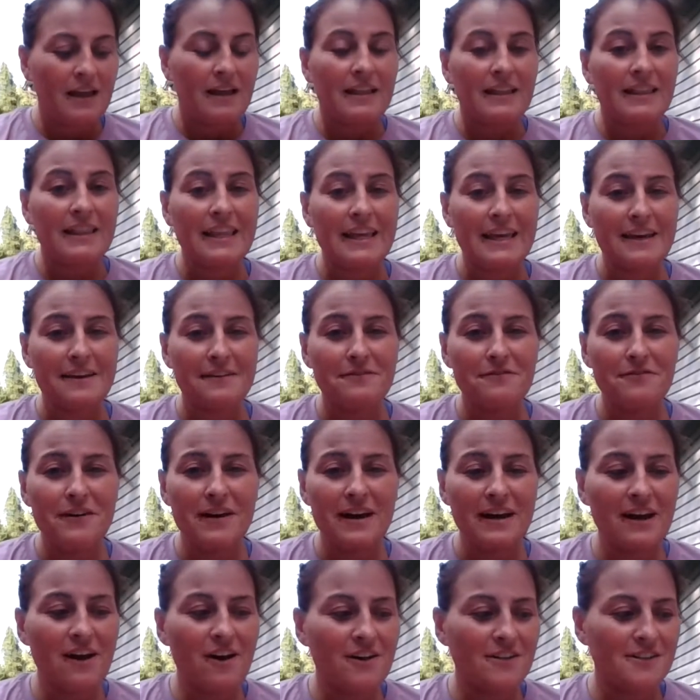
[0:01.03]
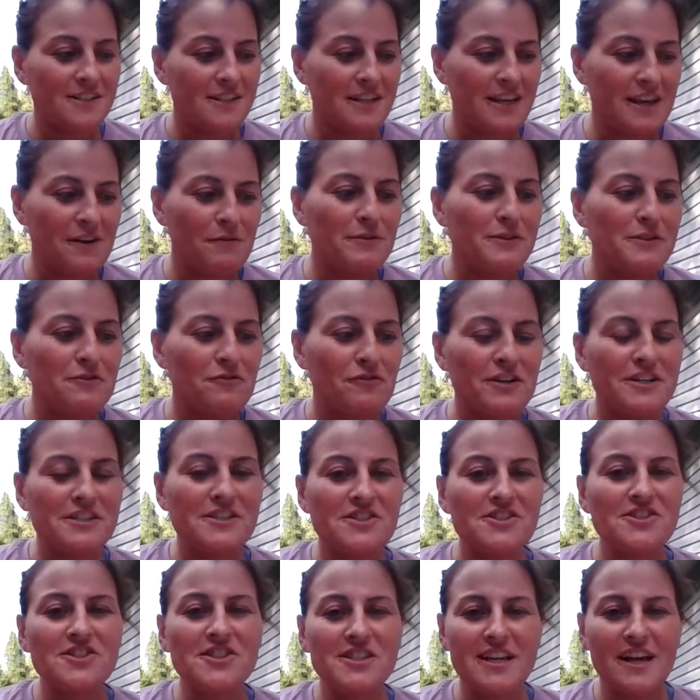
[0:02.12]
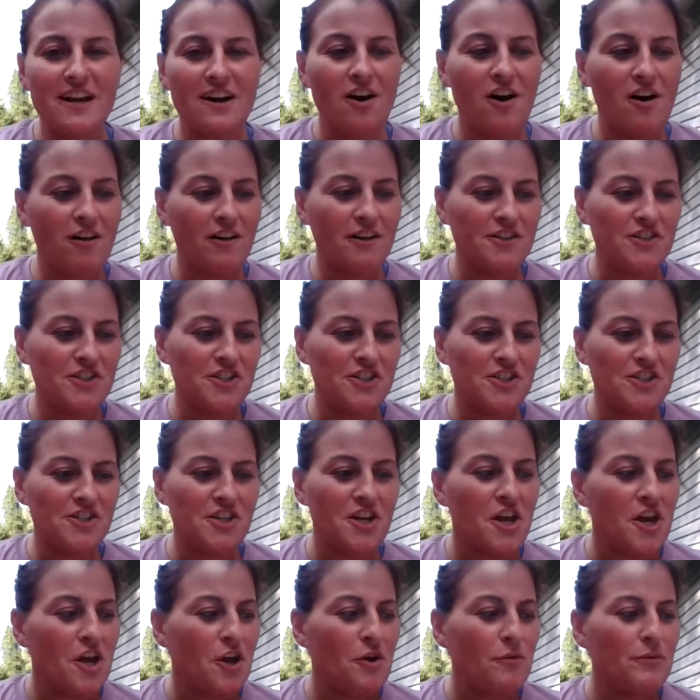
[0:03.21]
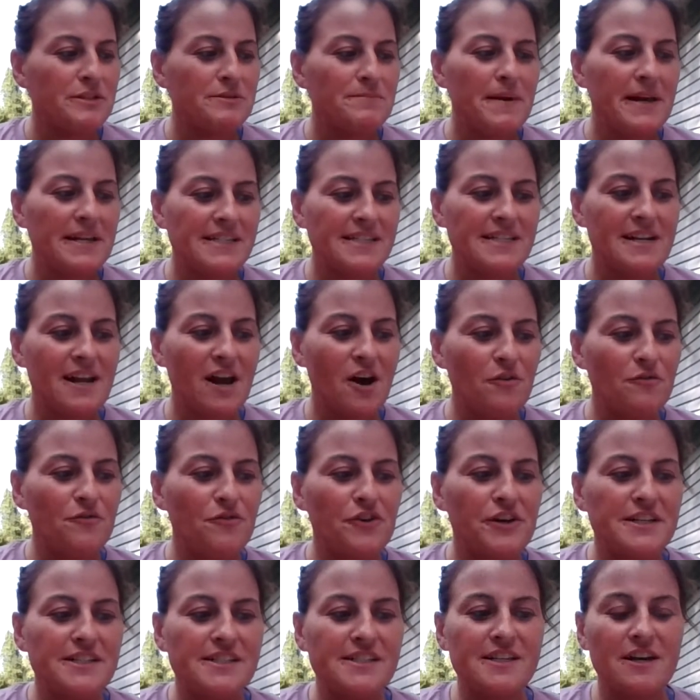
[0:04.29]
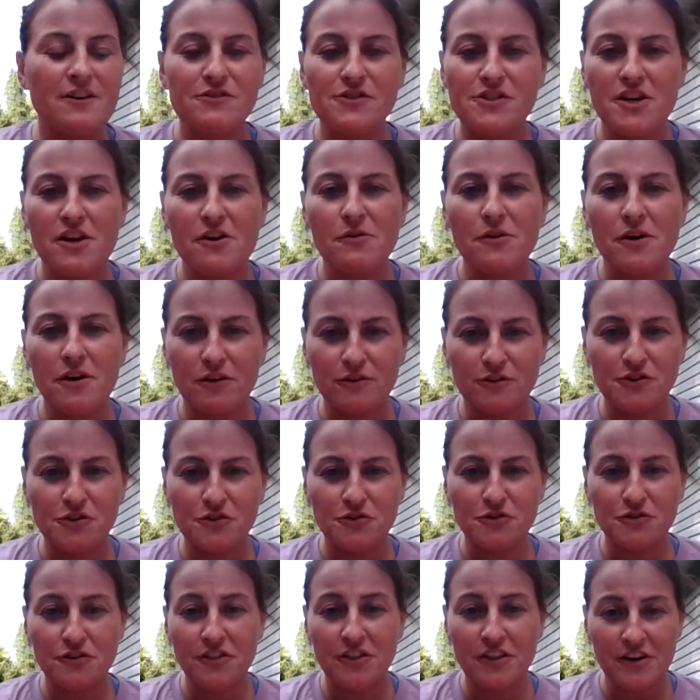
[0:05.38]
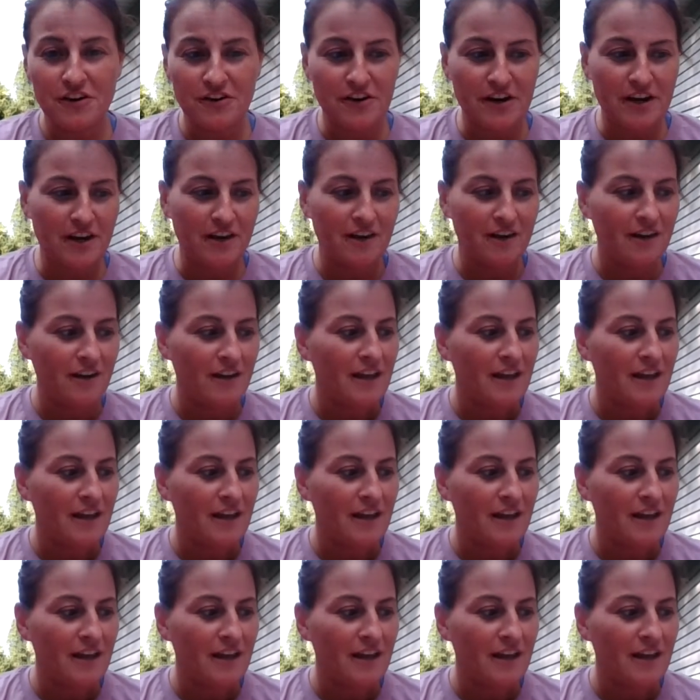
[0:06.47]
Lev Vygotsky was a Russian psychologist who is best known for his sociocultural theory.